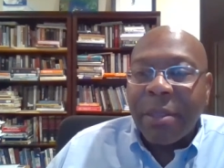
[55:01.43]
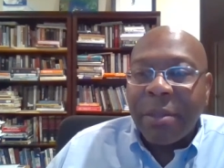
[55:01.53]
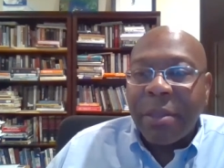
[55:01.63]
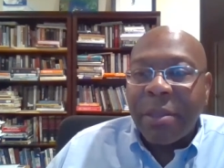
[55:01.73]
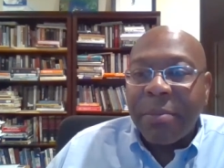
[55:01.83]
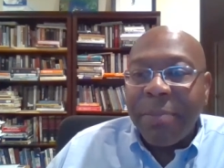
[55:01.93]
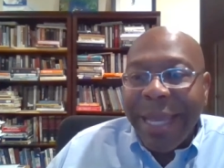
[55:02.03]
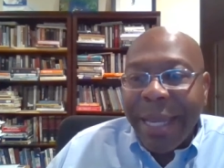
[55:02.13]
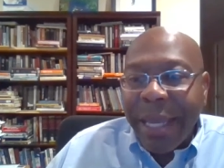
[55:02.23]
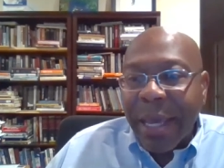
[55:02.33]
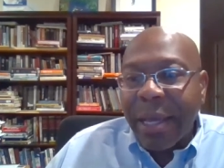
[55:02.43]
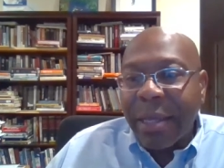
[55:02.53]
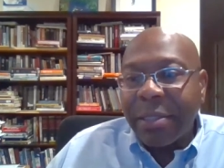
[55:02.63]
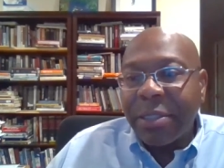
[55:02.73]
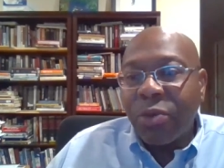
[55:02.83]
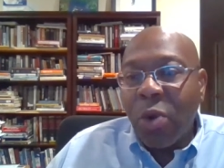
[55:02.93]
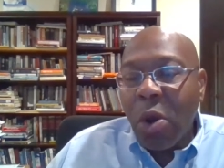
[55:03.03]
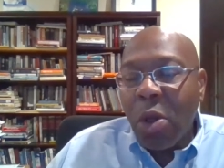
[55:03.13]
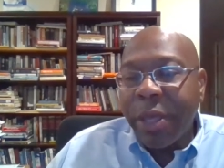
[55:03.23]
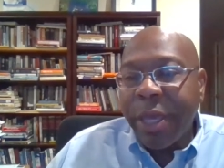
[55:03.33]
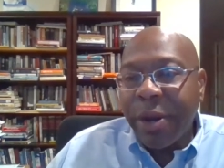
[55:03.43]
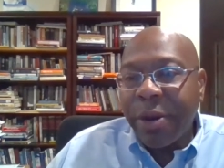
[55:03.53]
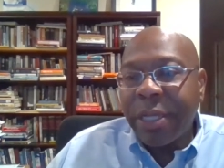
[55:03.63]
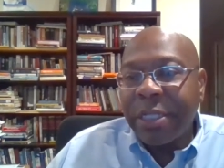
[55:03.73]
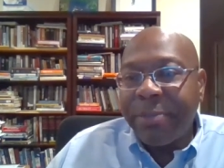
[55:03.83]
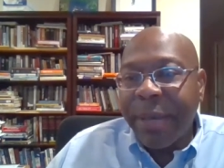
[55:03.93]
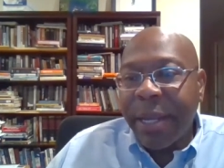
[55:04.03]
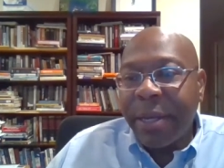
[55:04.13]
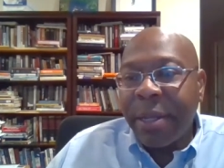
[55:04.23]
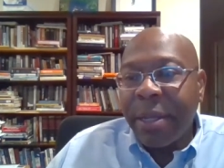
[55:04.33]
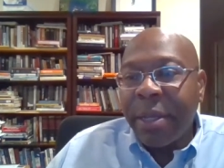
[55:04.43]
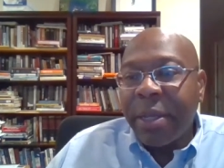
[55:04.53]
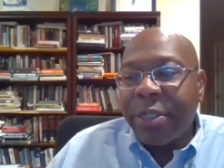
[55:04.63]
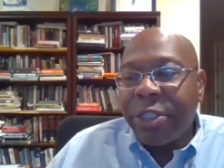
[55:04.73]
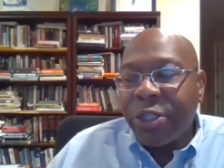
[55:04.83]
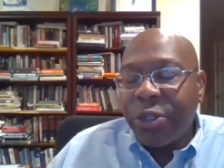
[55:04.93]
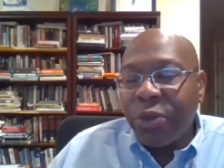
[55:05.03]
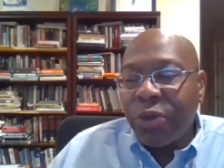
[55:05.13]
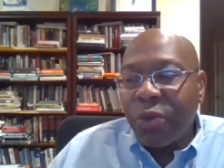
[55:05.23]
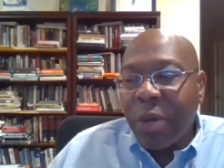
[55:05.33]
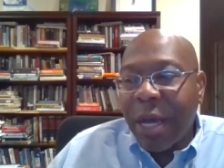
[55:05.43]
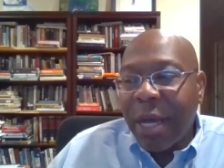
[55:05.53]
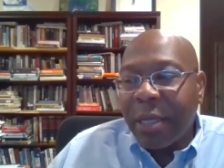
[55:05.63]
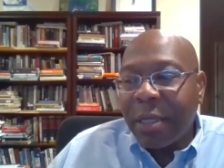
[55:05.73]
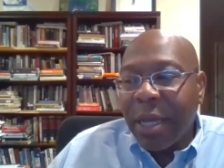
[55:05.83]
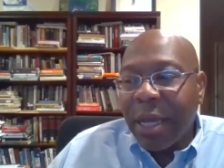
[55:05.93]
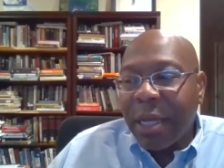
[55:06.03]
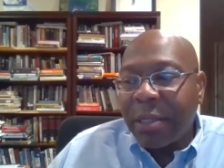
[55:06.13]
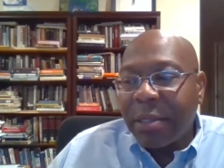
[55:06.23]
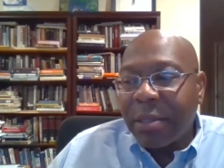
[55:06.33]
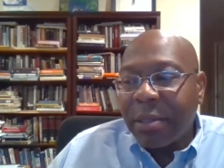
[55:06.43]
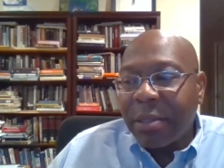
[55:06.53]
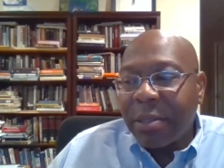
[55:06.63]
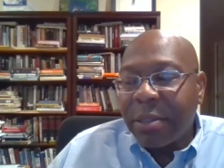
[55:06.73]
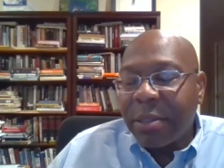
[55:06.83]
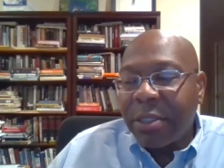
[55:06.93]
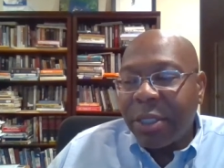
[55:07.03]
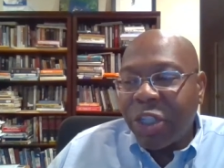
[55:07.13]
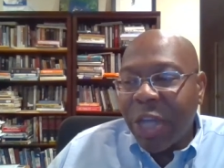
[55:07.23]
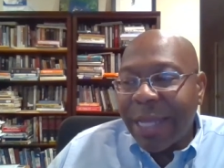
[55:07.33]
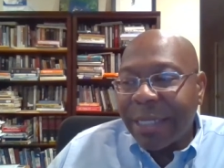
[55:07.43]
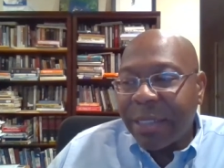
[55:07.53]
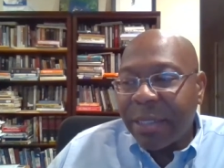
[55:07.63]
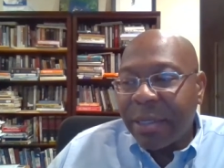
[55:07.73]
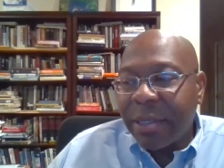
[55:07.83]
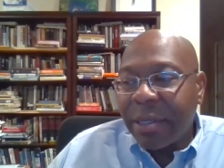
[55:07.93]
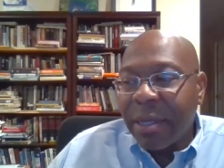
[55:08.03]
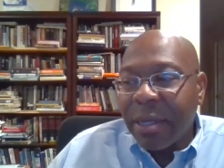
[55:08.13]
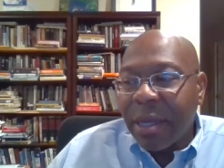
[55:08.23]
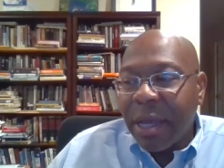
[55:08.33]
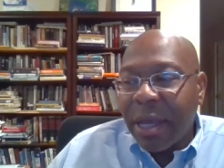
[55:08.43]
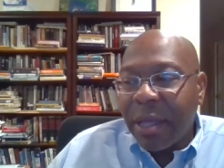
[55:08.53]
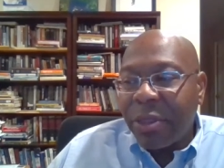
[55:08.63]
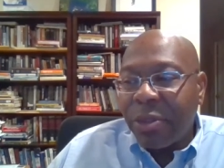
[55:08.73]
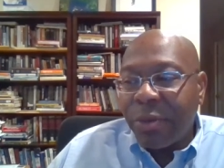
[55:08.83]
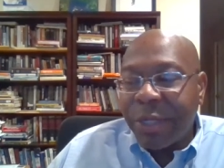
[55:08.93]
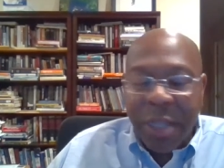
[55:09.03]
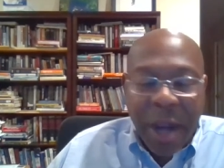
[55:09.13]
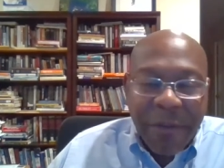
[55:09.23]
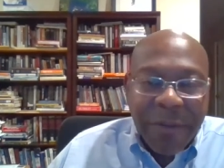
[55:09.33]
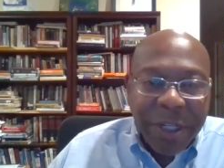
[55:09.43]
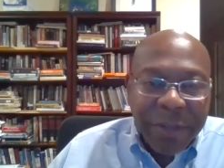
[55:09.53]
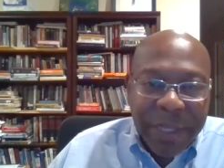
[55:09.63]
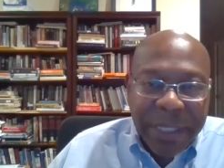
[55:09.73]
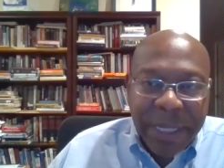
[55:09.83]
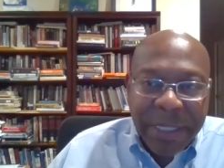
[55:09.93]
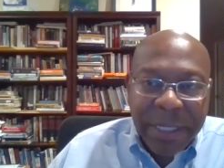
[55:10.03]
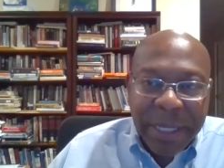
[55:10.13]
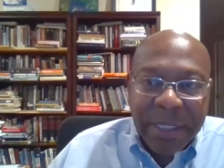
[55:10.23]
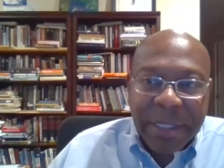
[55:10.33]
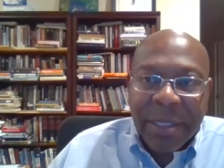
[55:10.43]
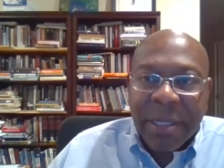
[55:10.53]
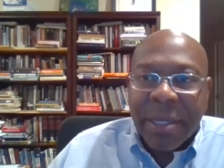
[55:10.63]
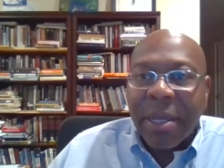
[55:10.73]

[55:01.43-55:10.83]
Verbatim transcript: the, the media's role here has been to uh, uh, suggest uh, through its coverage of these incidents